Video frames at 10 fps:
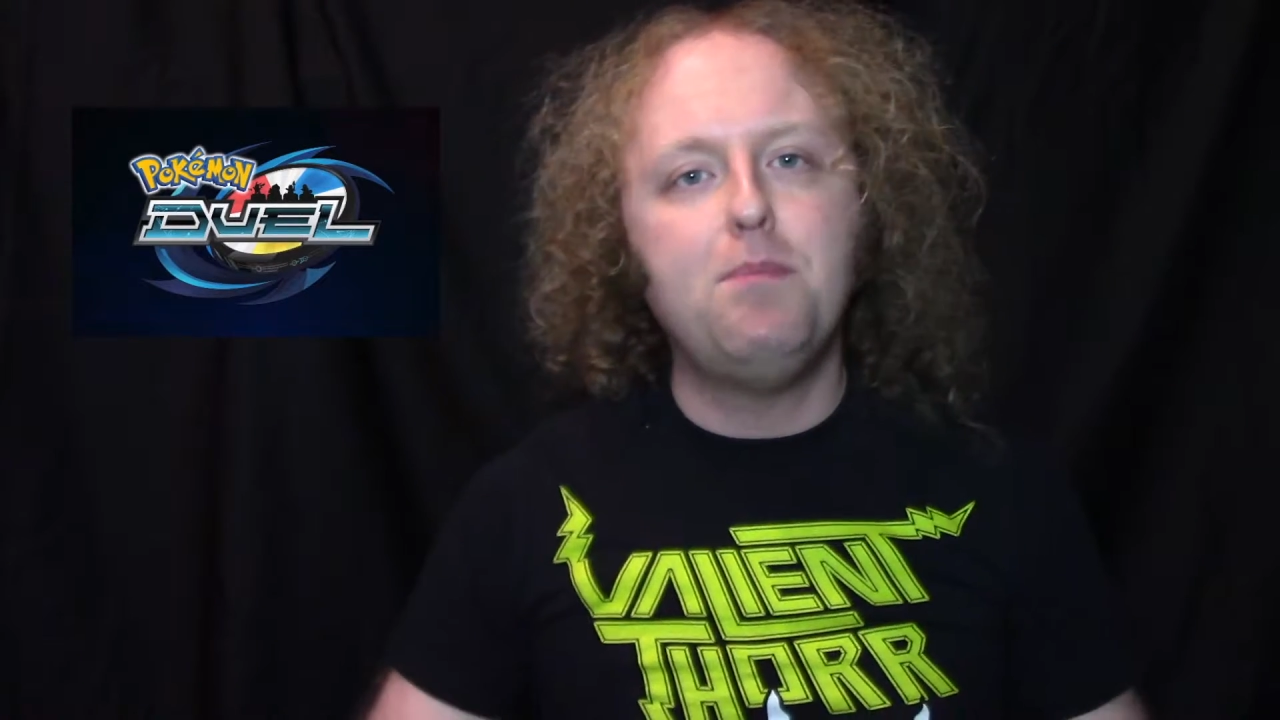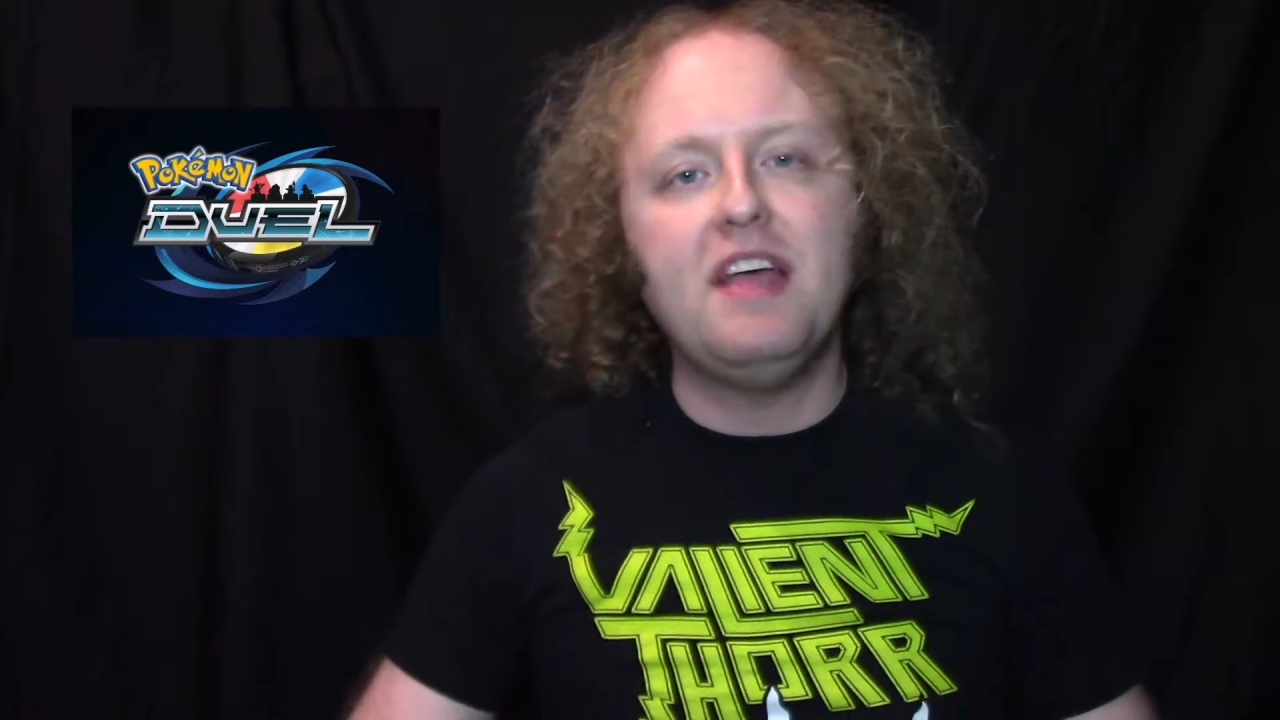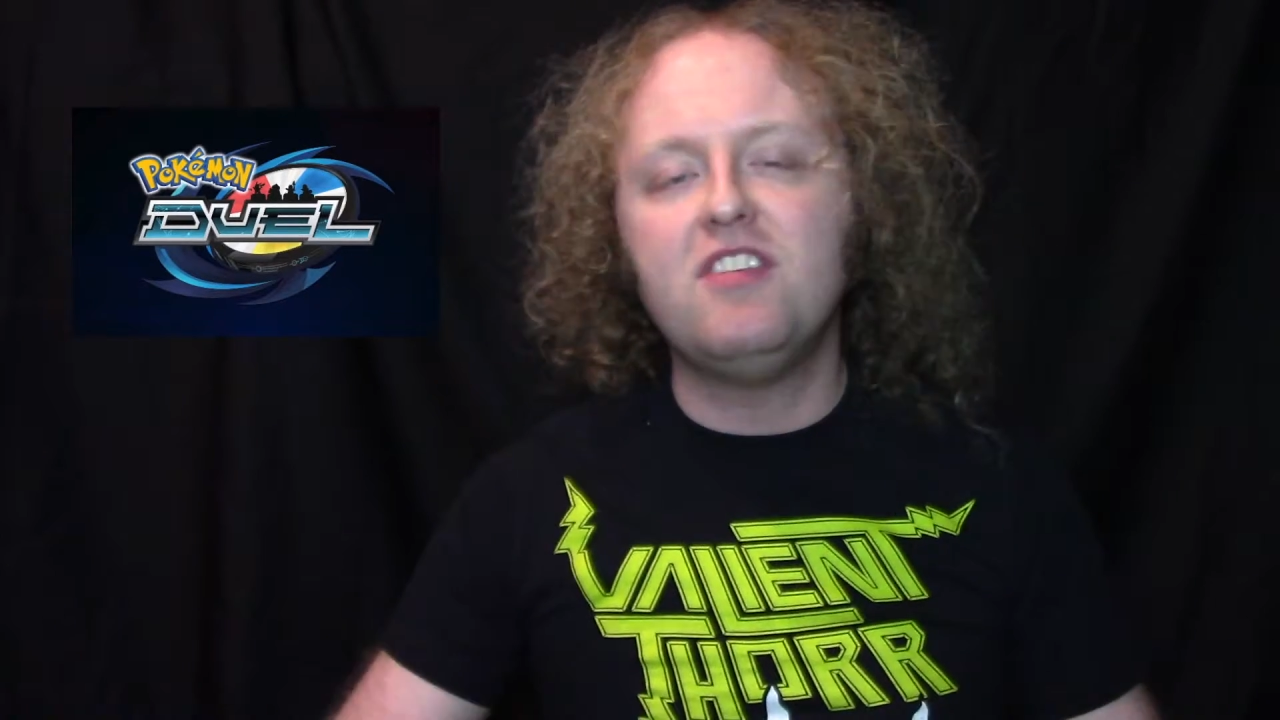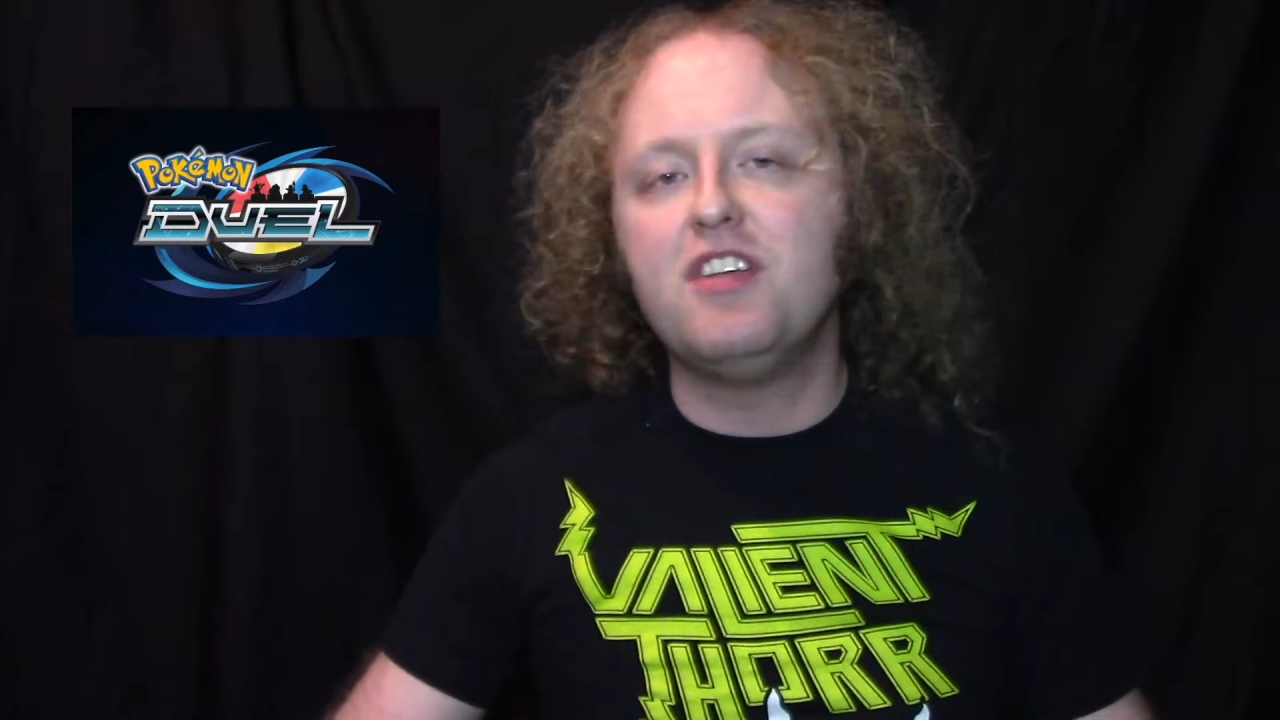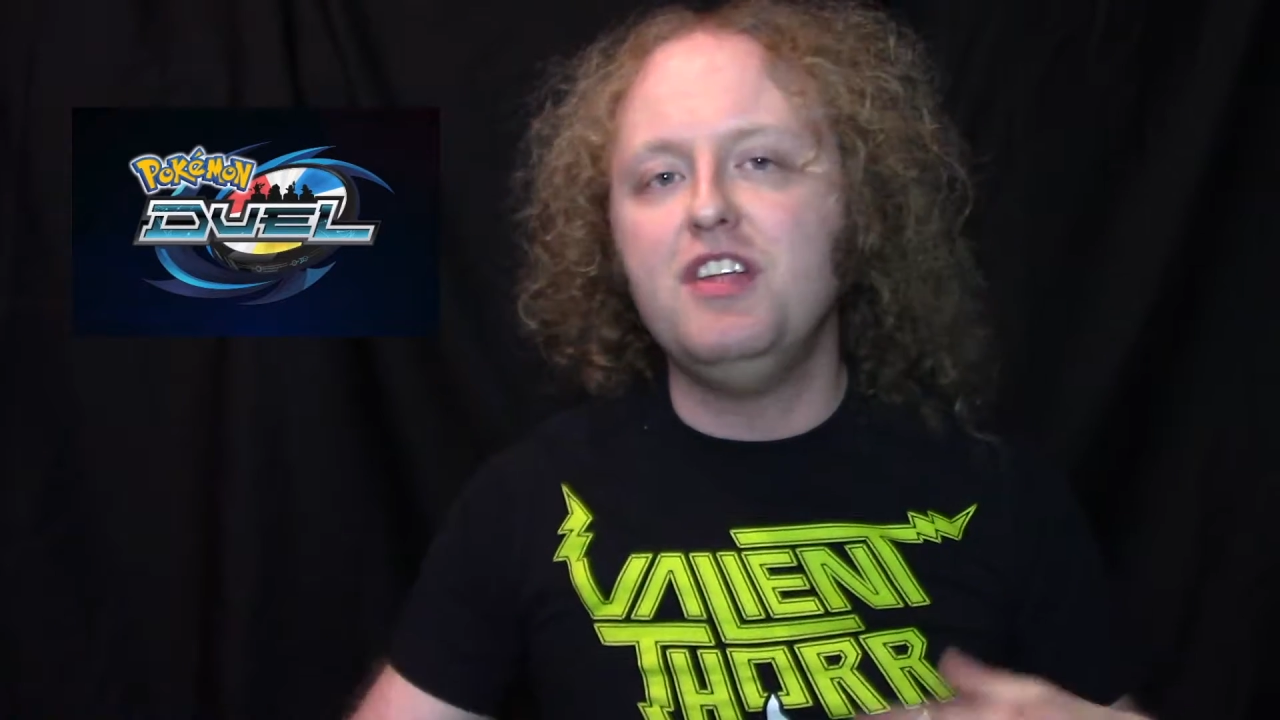
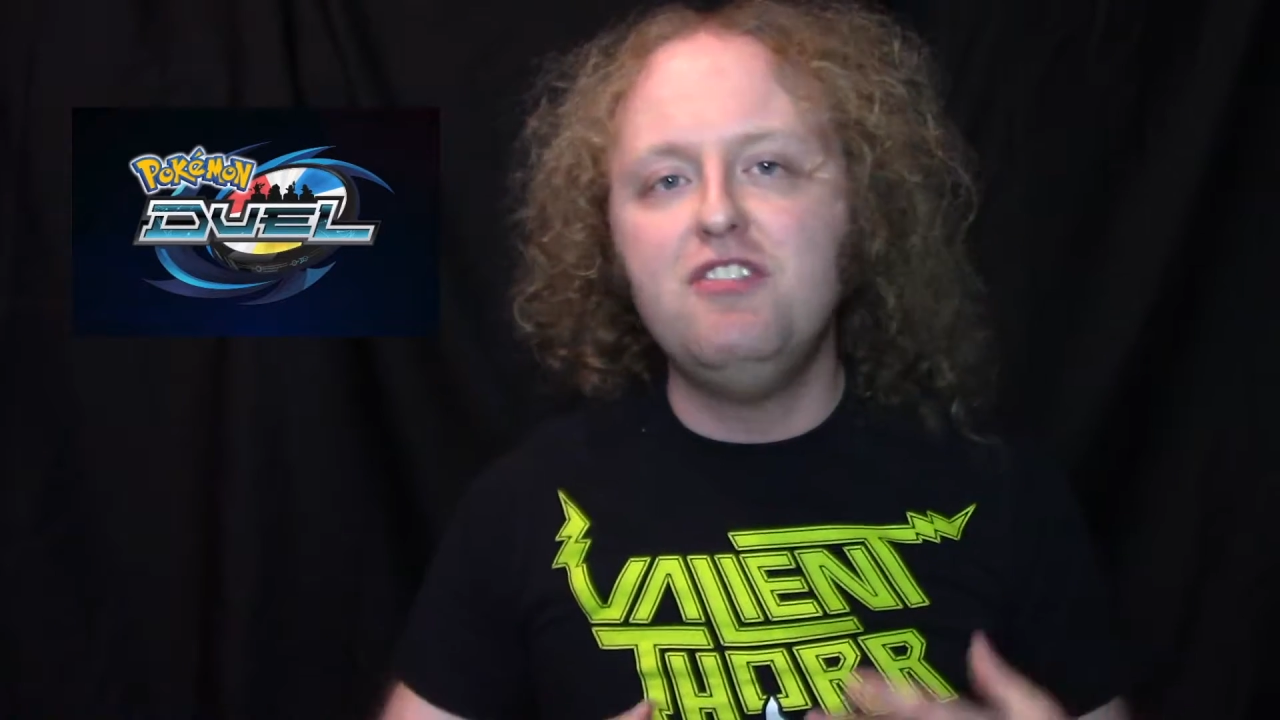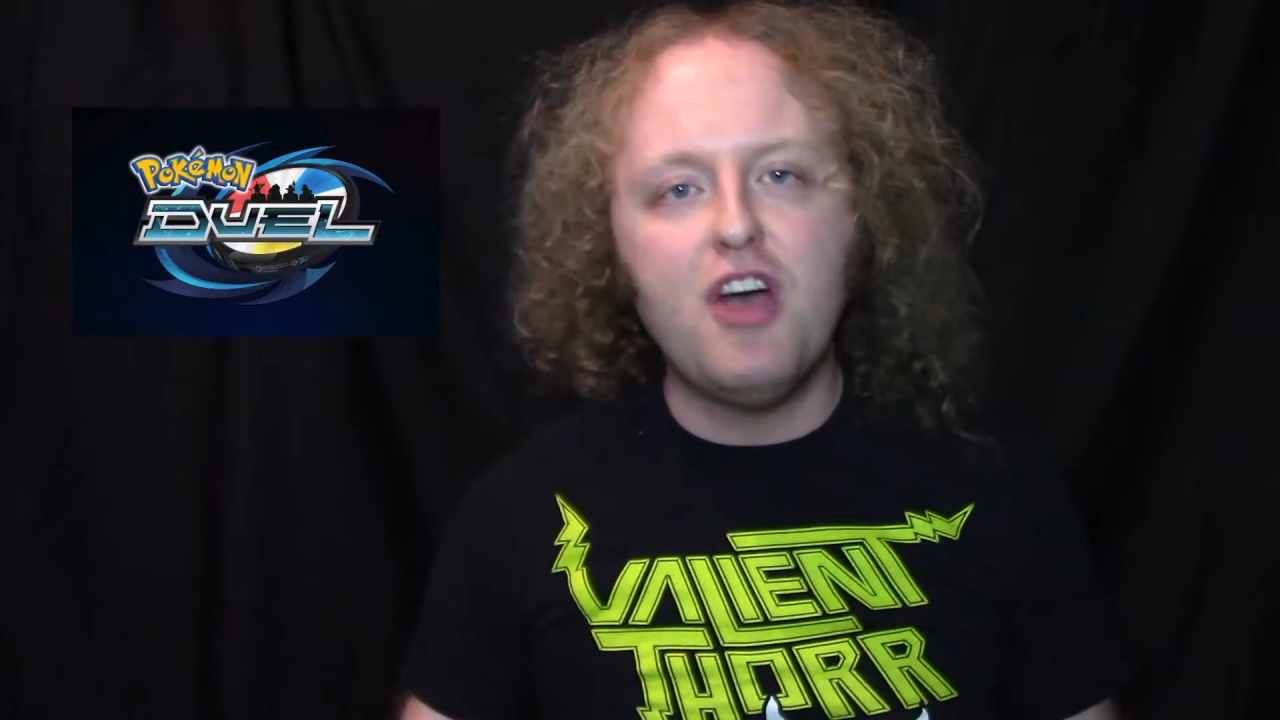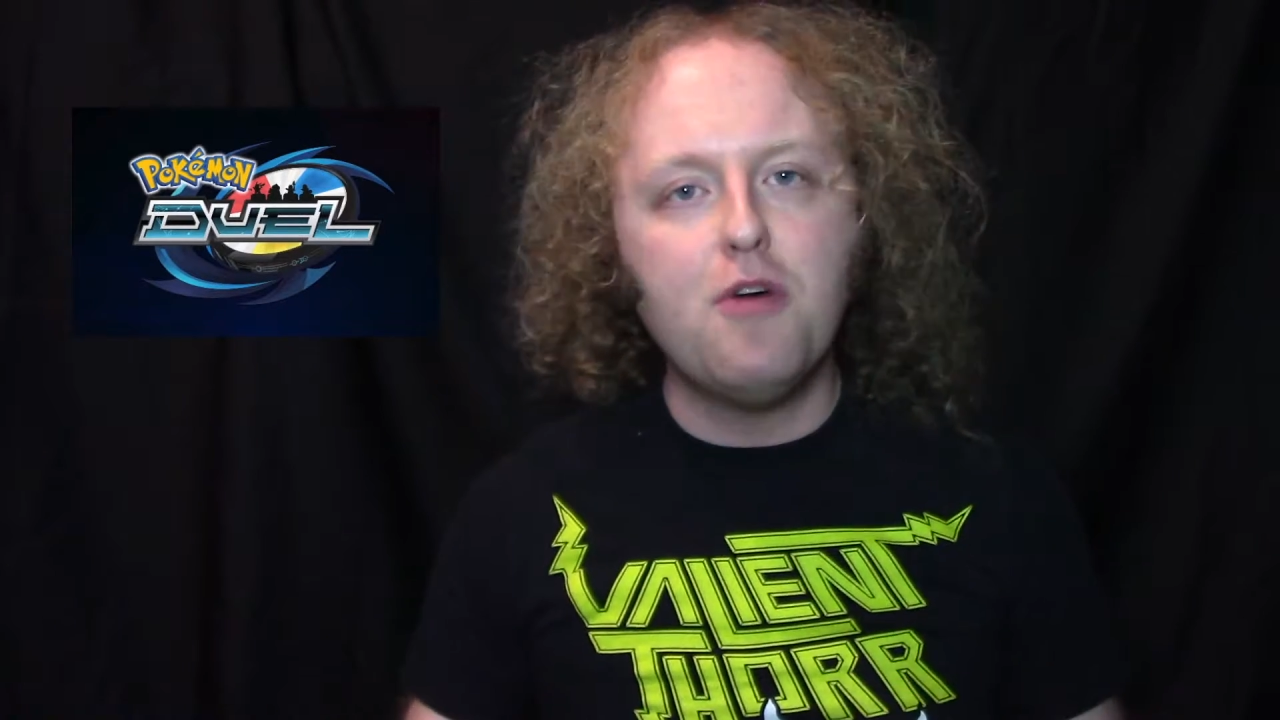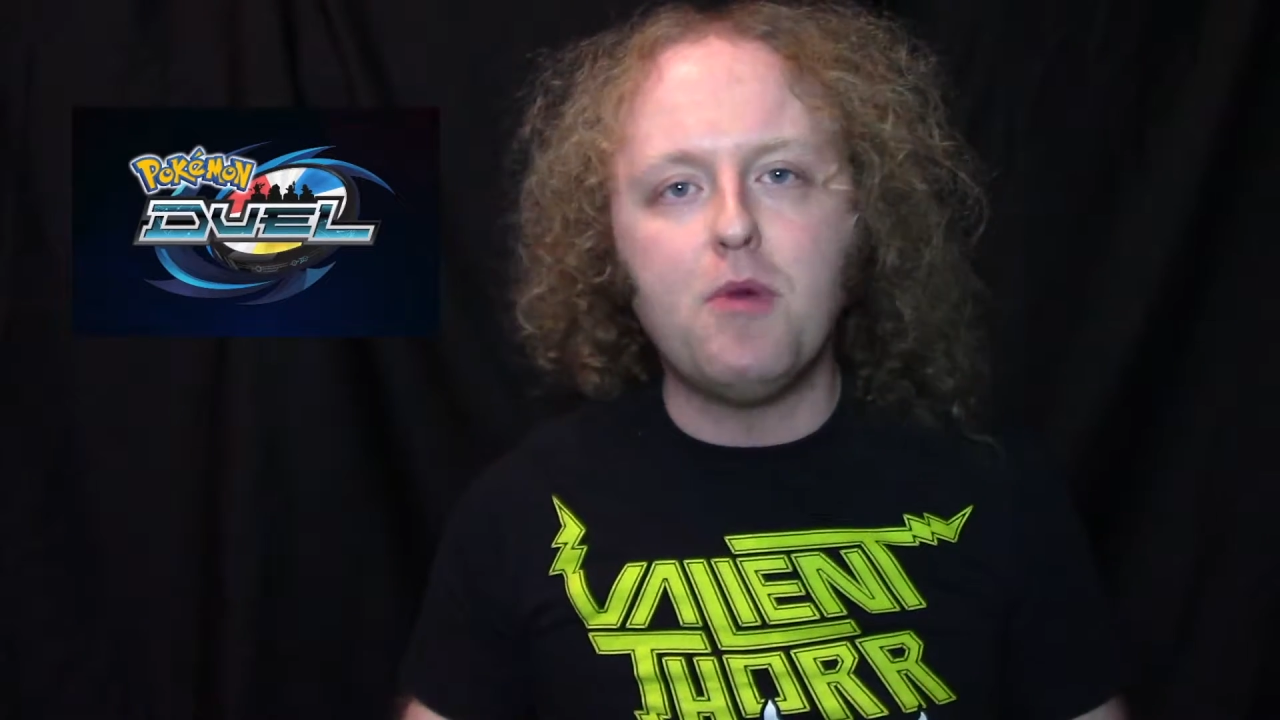basically no